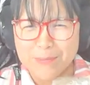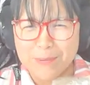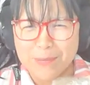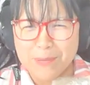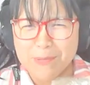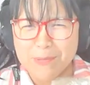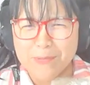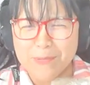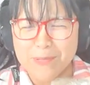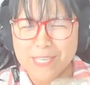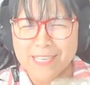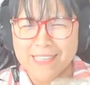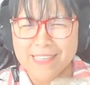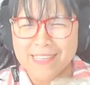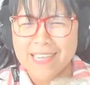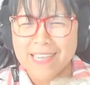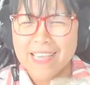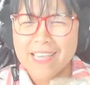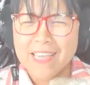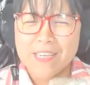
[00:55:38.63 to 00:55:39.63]
Maybe we
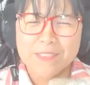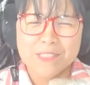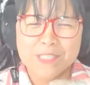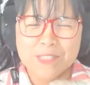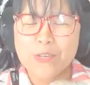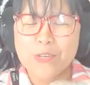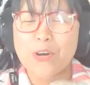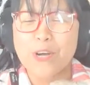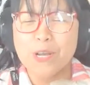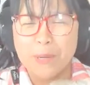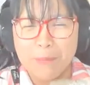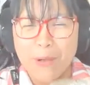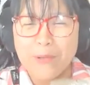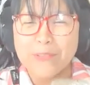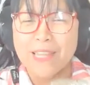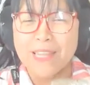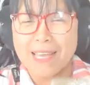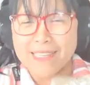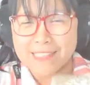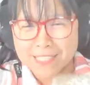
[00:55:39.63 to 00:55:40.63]
can talk
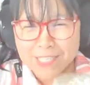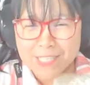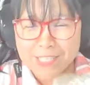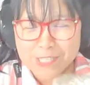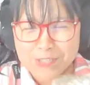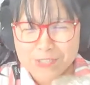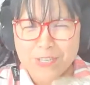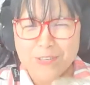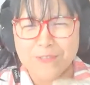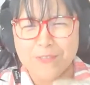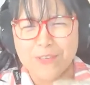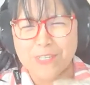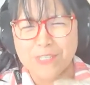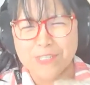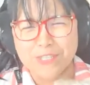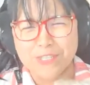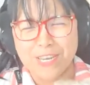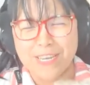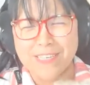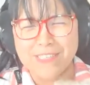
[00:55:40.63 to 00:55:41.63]
about that country for a
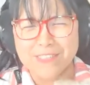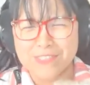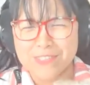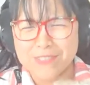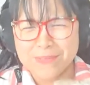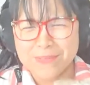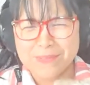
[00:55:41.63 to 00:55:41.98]
change.